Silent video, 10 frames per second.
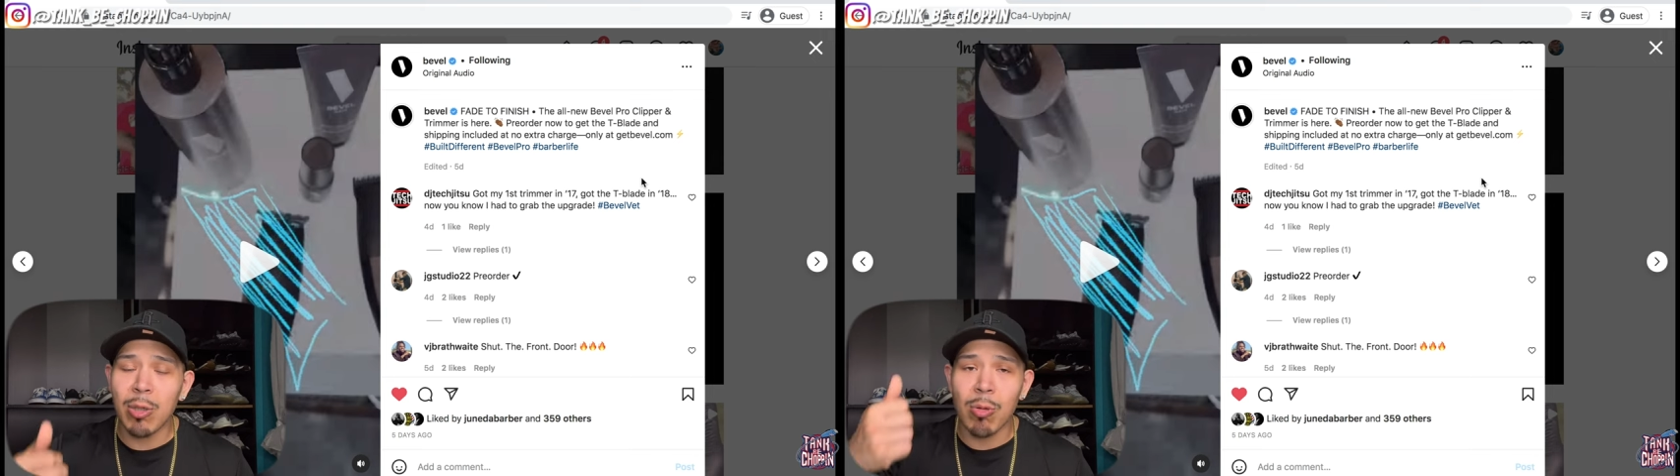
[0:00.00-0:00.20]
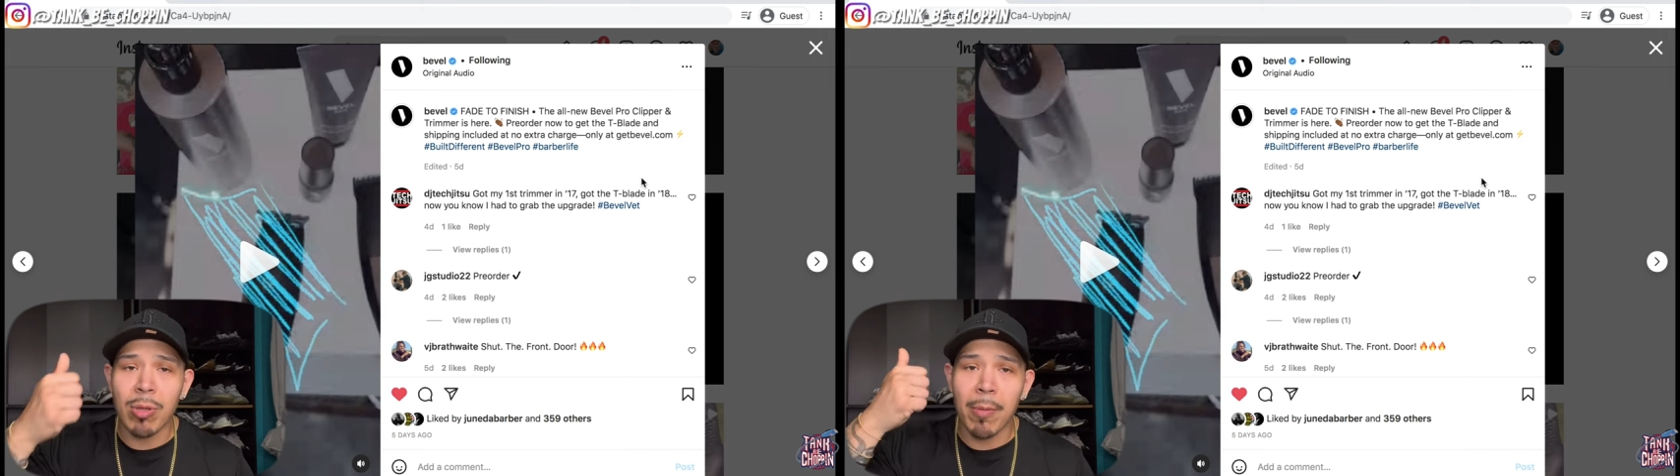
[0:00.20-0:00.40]

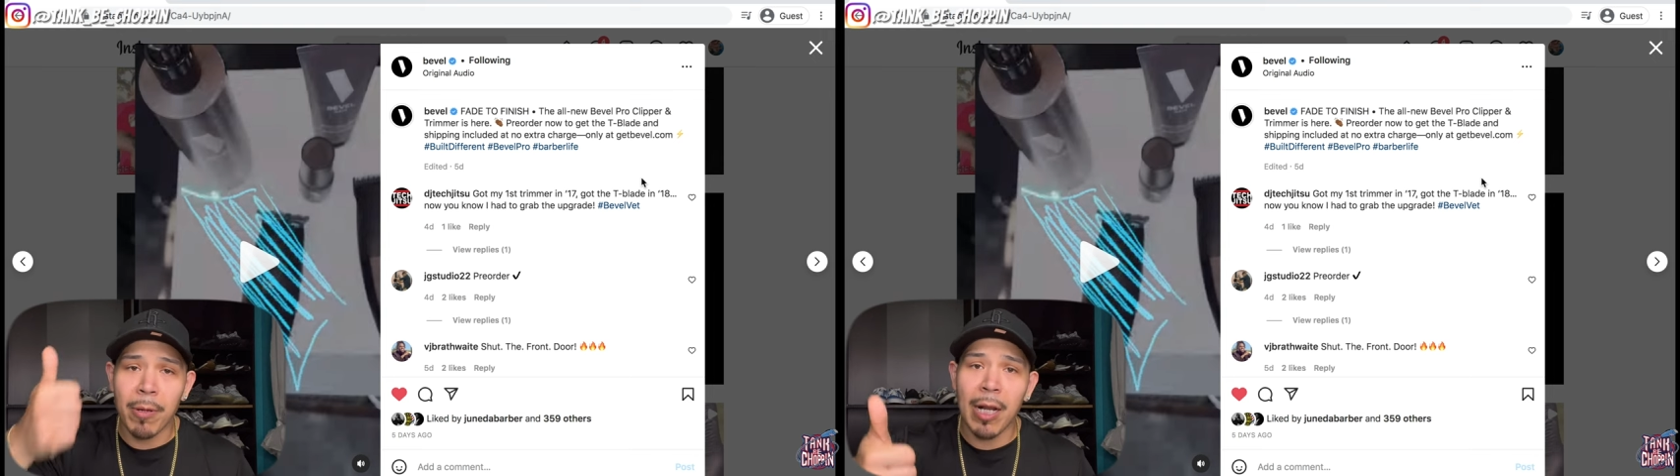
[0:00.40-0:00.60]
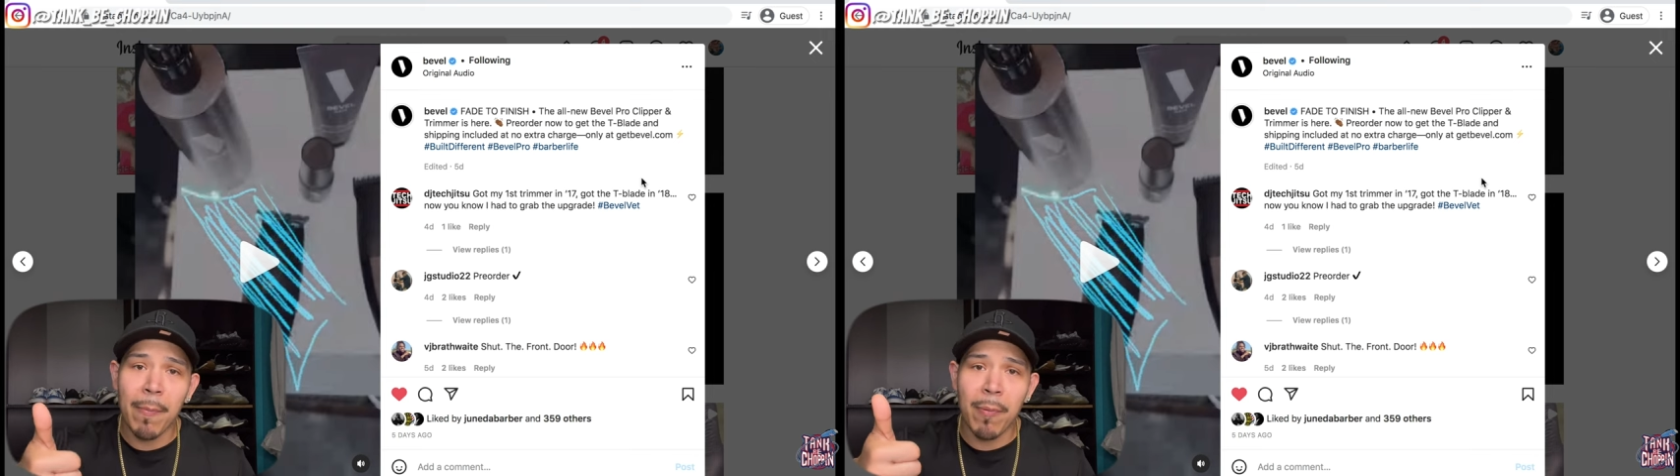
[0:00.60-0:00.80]
you the
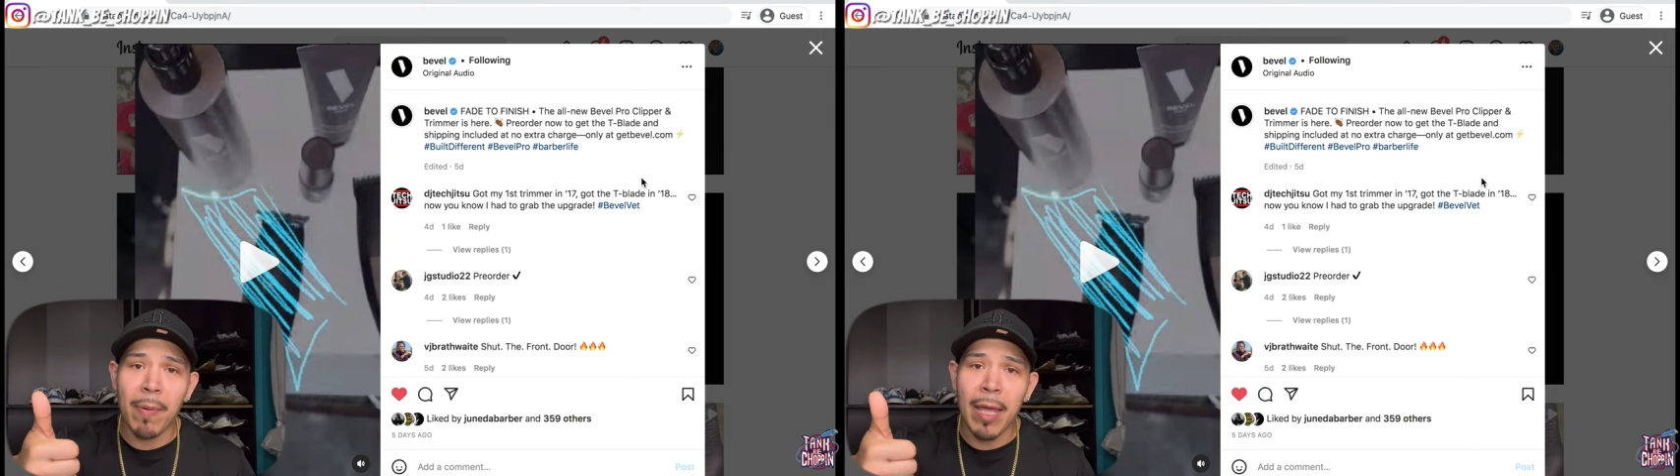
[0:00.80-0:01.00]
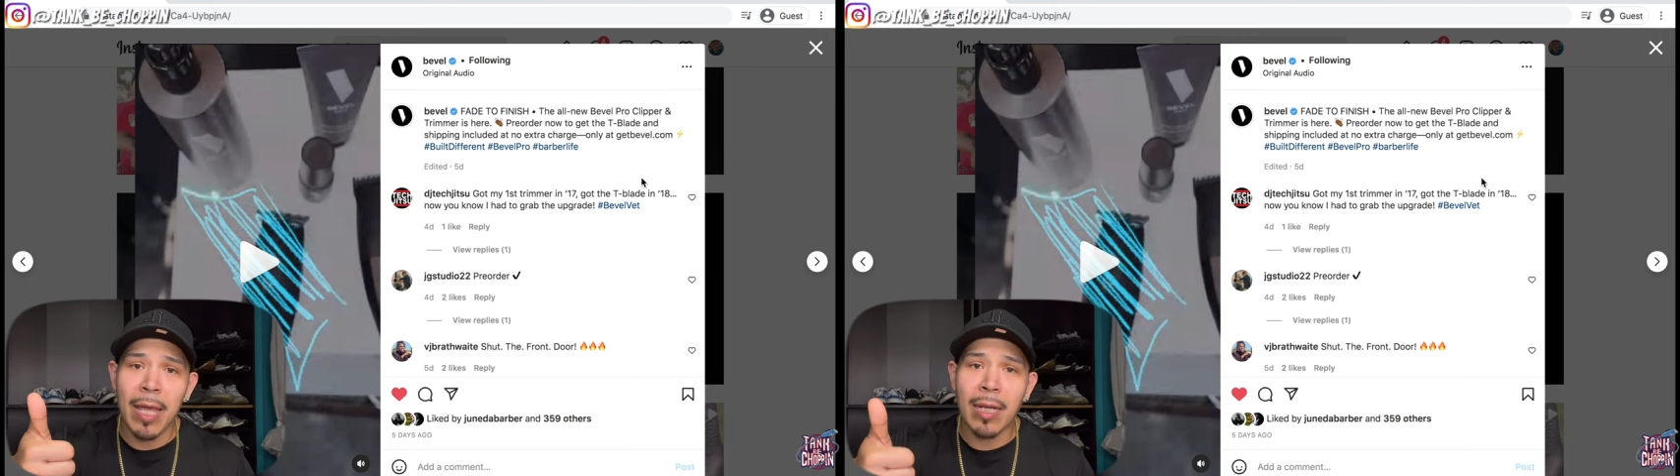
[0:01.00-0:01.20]
clipper
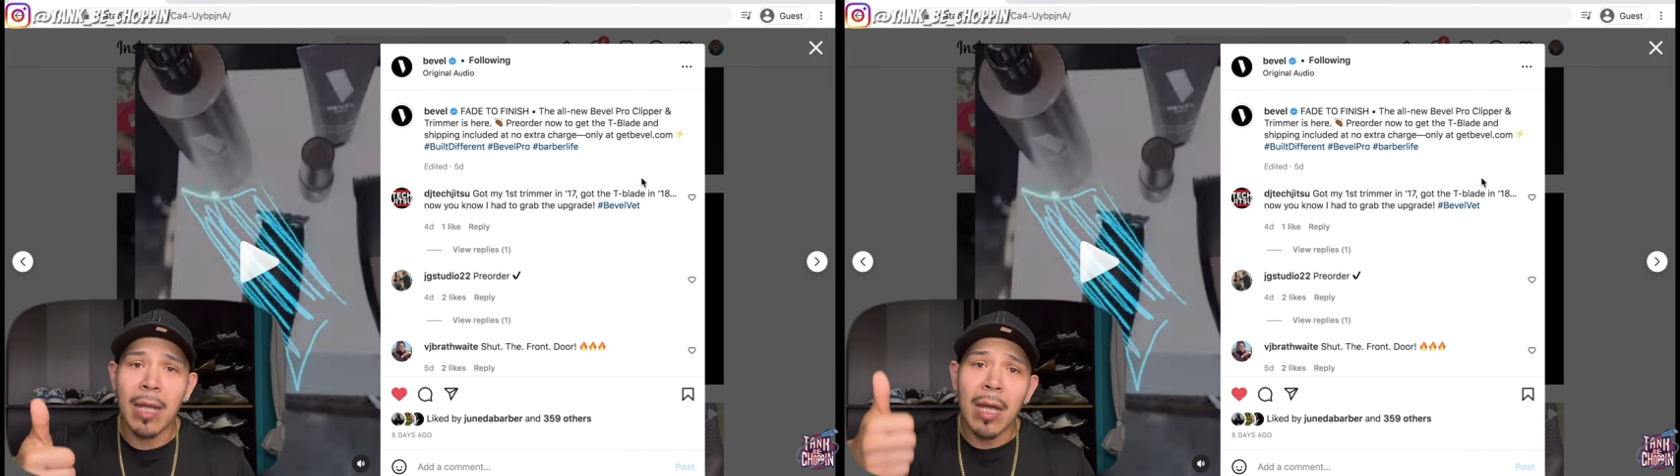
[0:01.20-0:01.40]
blade,